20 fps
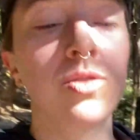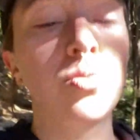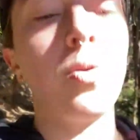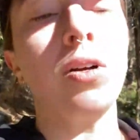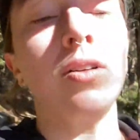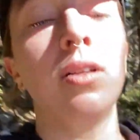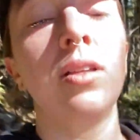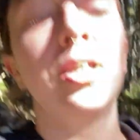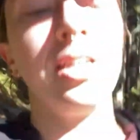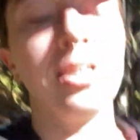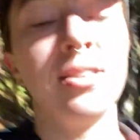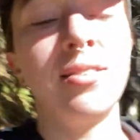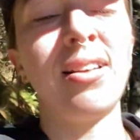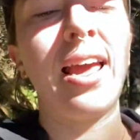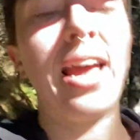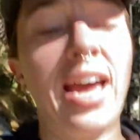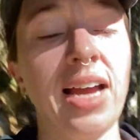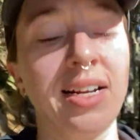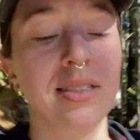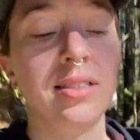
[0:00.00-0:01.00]
worth it,
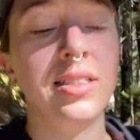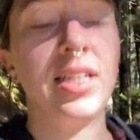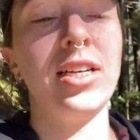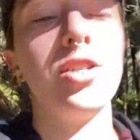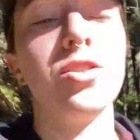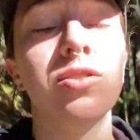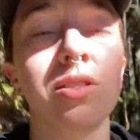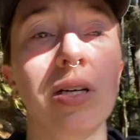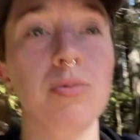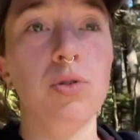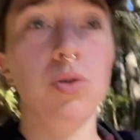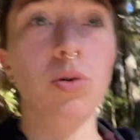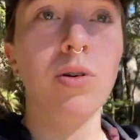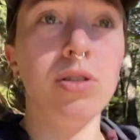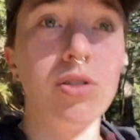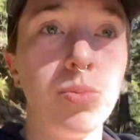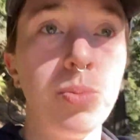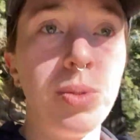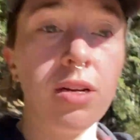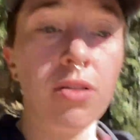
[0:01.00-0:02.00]
acting like you're some sort of
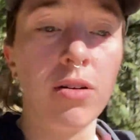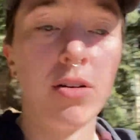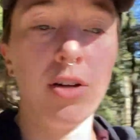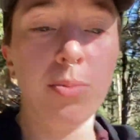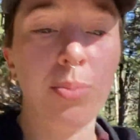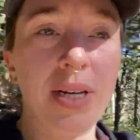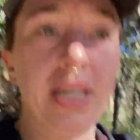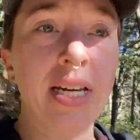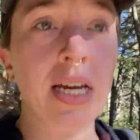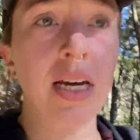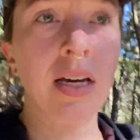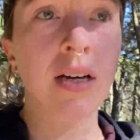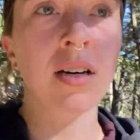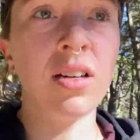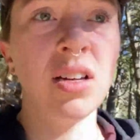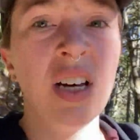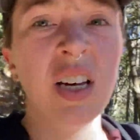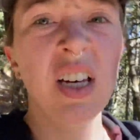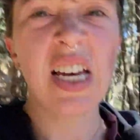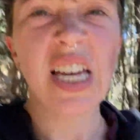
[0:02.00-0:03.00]
superior being.
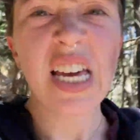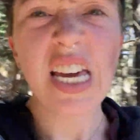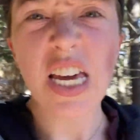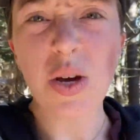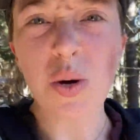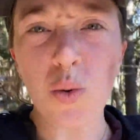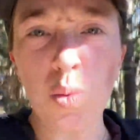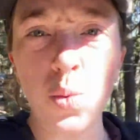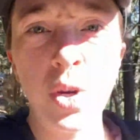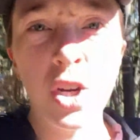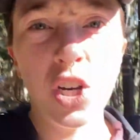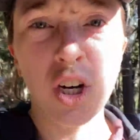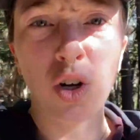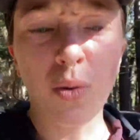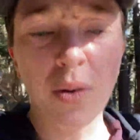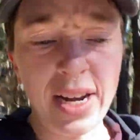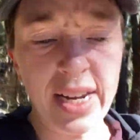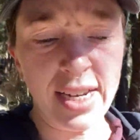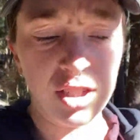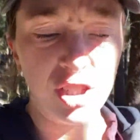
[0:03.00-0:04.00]
Ew,
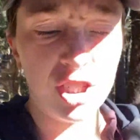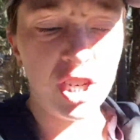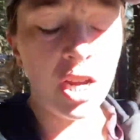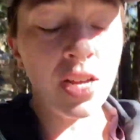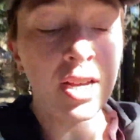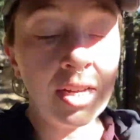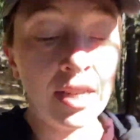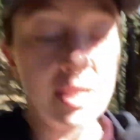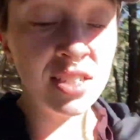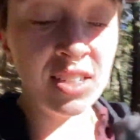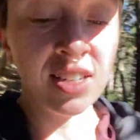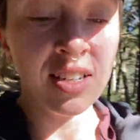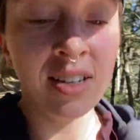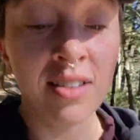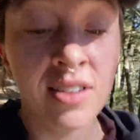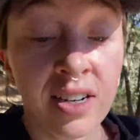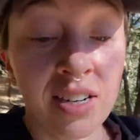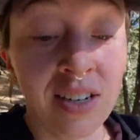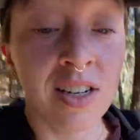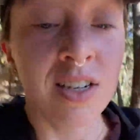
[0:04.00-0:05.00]
cringe.
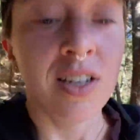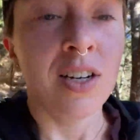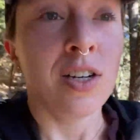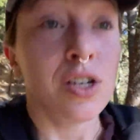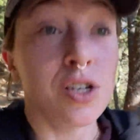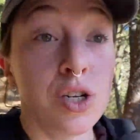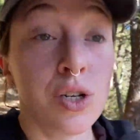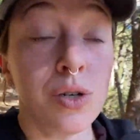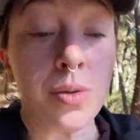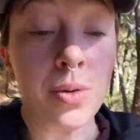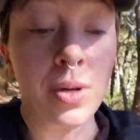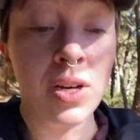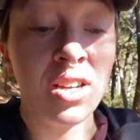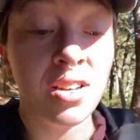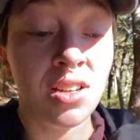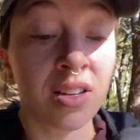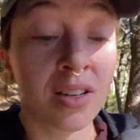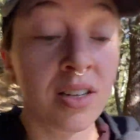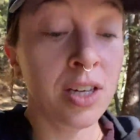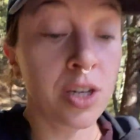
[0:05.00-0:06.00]
2,
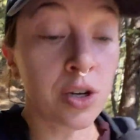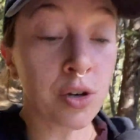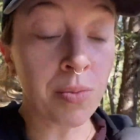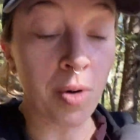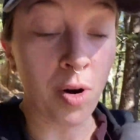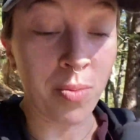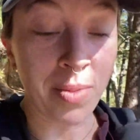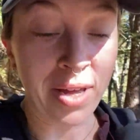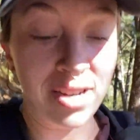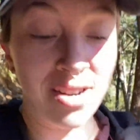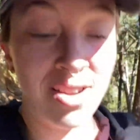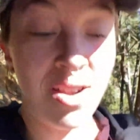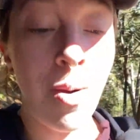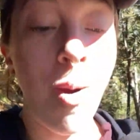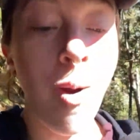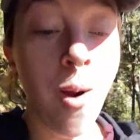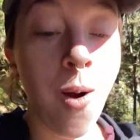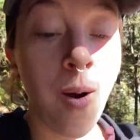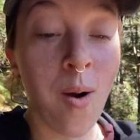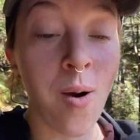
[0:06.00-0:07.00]
cute moment.
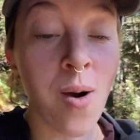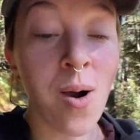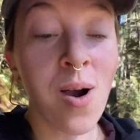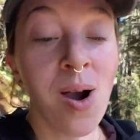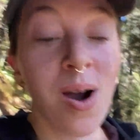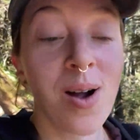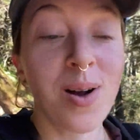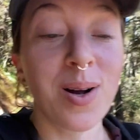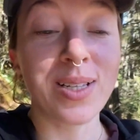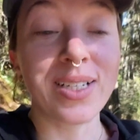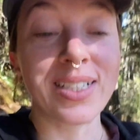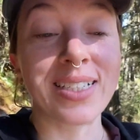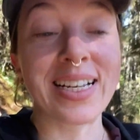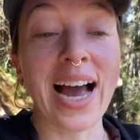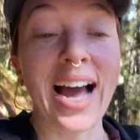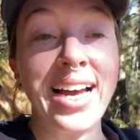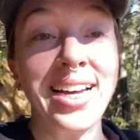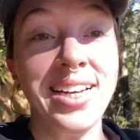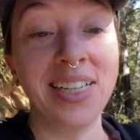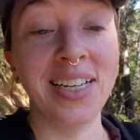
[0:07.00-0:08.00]
This
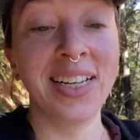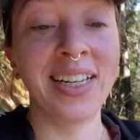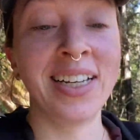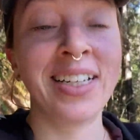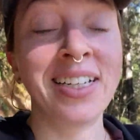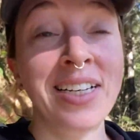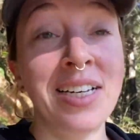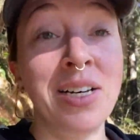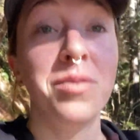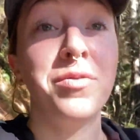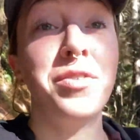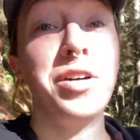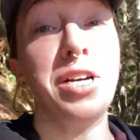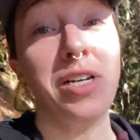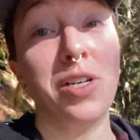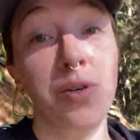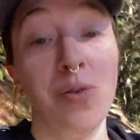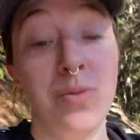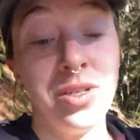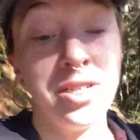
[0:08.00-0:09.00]
guy, very
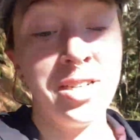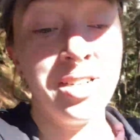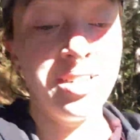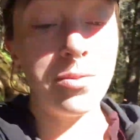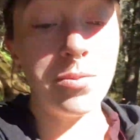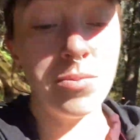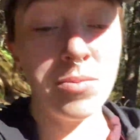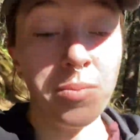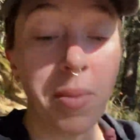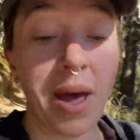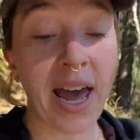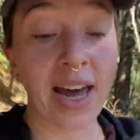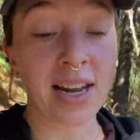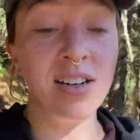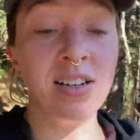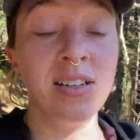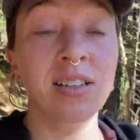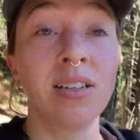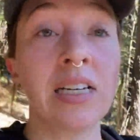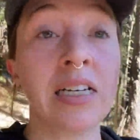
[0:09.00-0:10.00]
cute man,
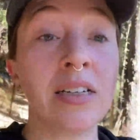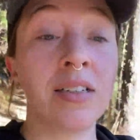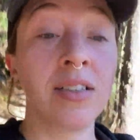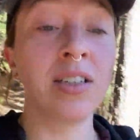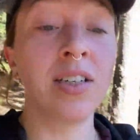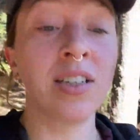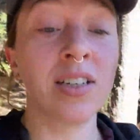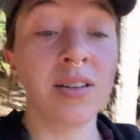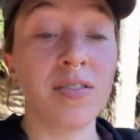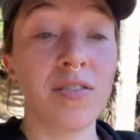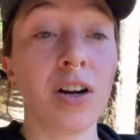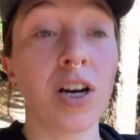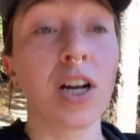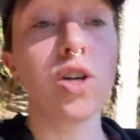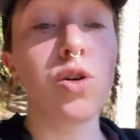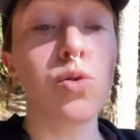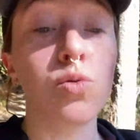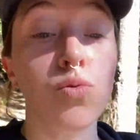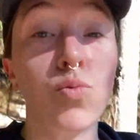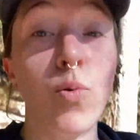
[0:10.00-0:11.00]
very
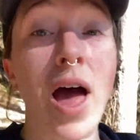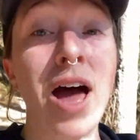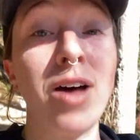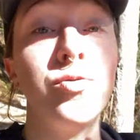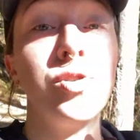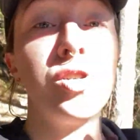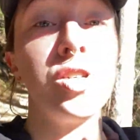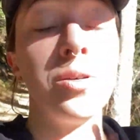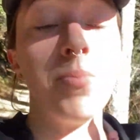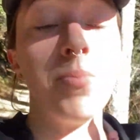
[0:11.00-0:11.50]
cute round